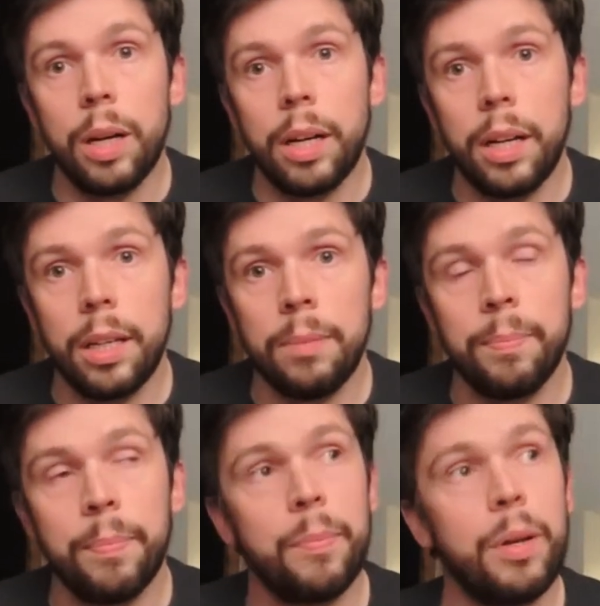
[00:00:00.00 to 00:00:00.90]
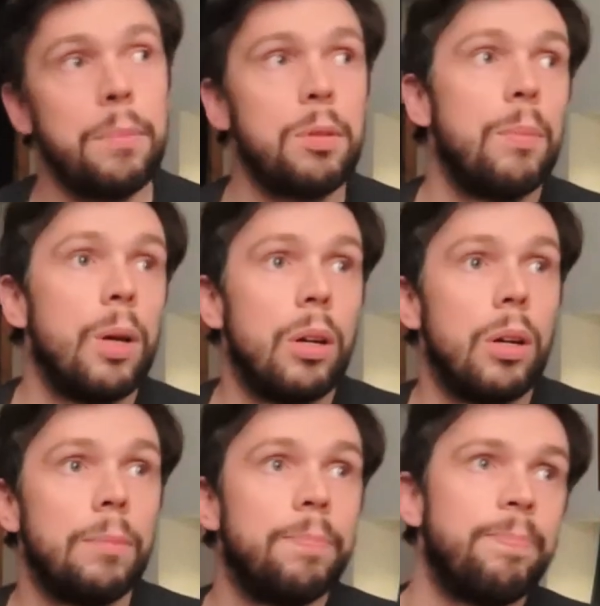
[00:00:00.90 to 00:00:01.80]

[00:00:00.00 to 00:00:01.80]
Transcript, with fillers: are perhaps more